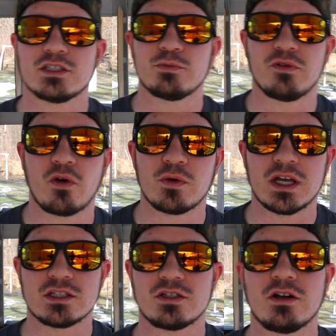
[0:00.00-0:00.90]
so before we
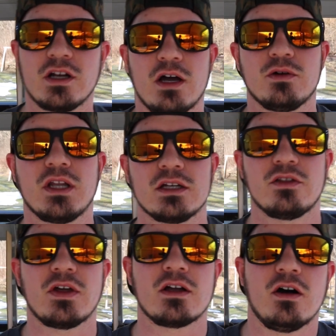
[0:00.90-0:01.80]
get started, I would like to
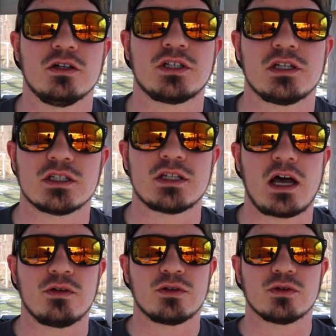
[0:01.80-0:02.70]
thank All Seasons
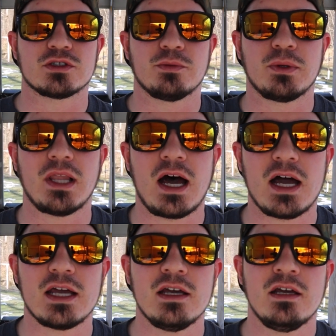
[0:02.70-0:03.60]
Outdoor
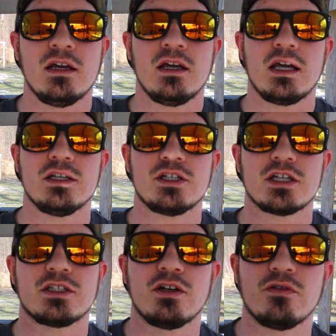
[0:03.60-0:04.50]
Supply and
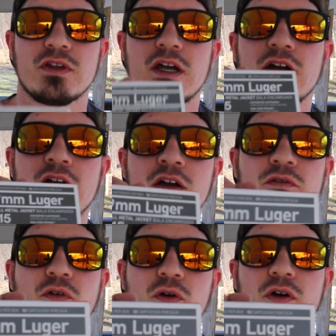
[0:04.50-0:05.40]
Justin over there
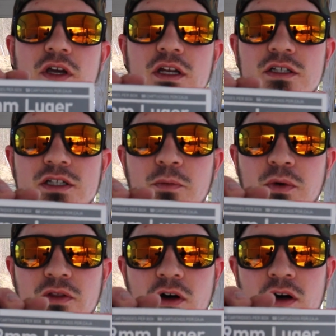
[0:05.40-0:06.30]
for hooking us up
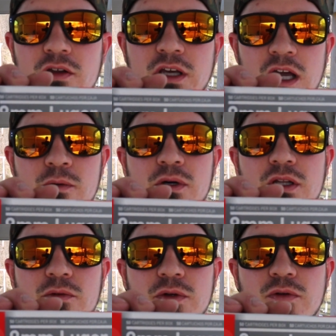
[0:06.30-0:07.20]
with all the ammo
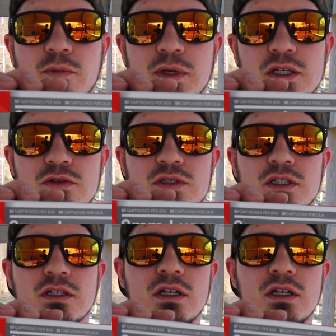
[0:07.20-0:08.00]
that we will be using